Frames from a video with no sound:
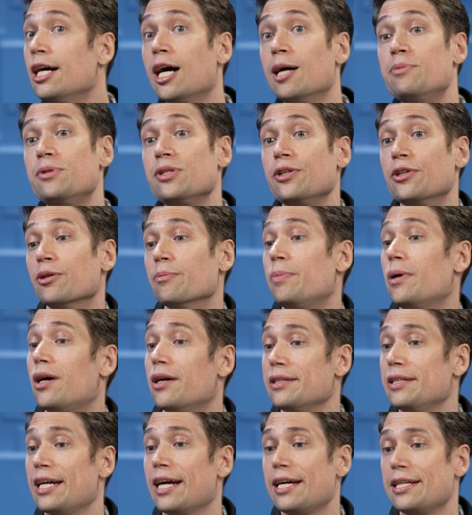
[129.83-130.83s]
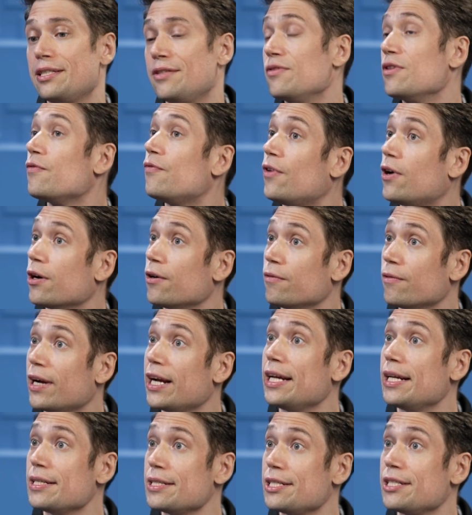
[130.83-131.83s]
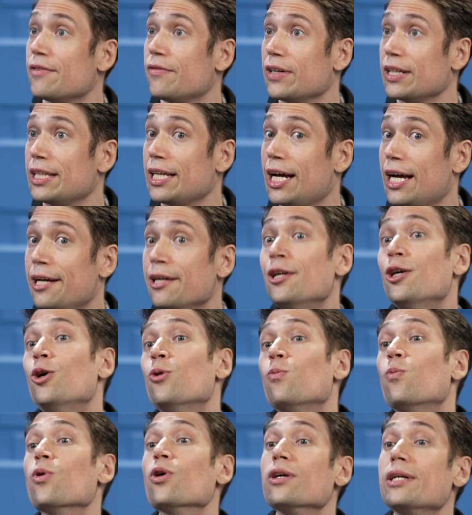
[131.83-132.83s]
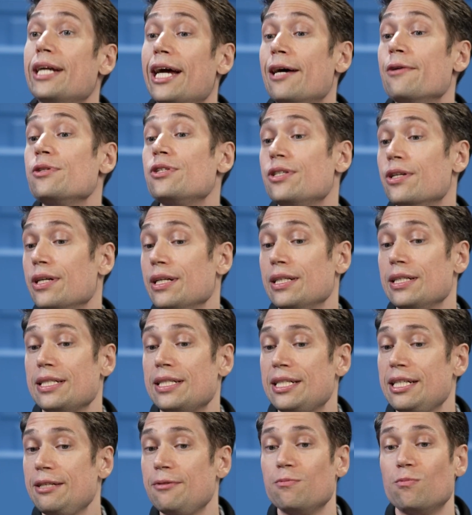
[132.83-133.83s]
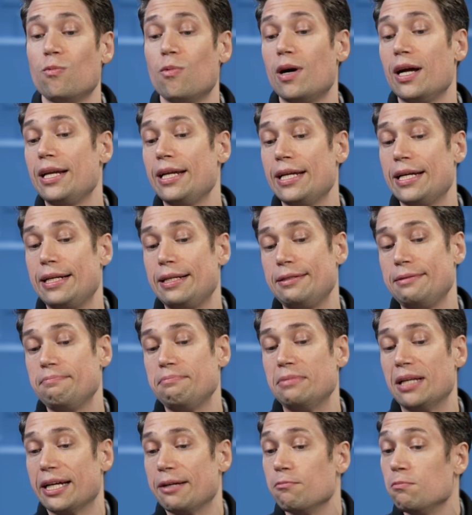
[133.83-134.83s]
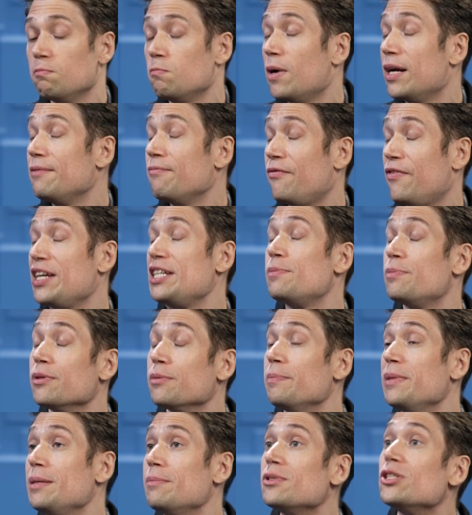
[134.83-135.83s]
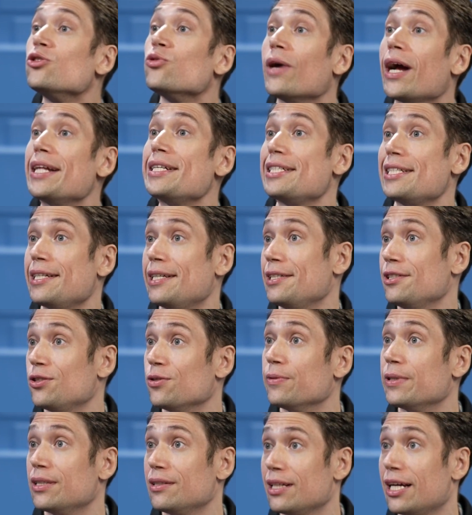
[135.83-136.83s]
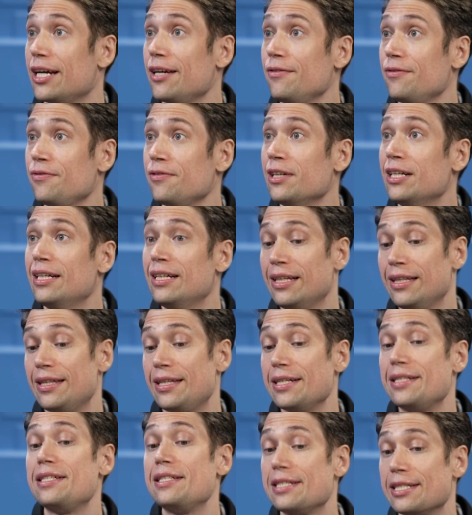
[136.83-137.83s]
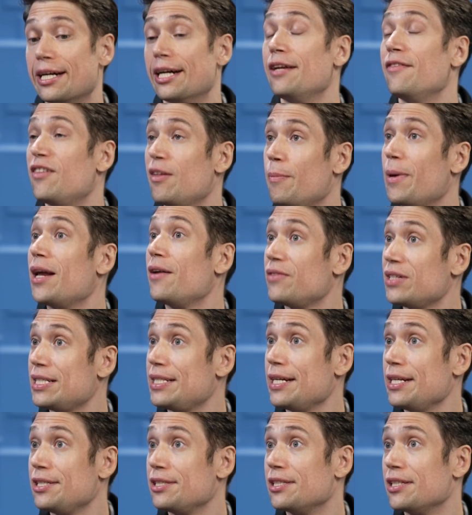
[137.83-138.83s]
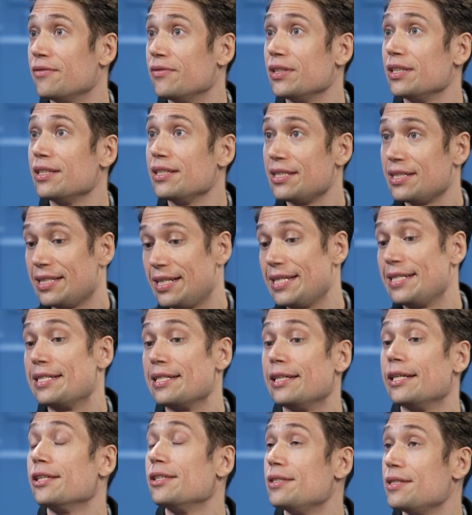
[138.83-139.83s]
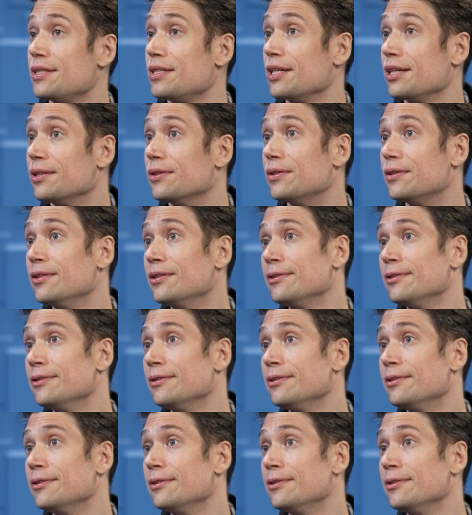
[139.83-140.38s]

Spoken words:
obscure podcasts of the far right and stuff like that. We're now starting to see what it, like when Facebook memes translate into real life. This is kind of the manifestation of it, is this election cycle.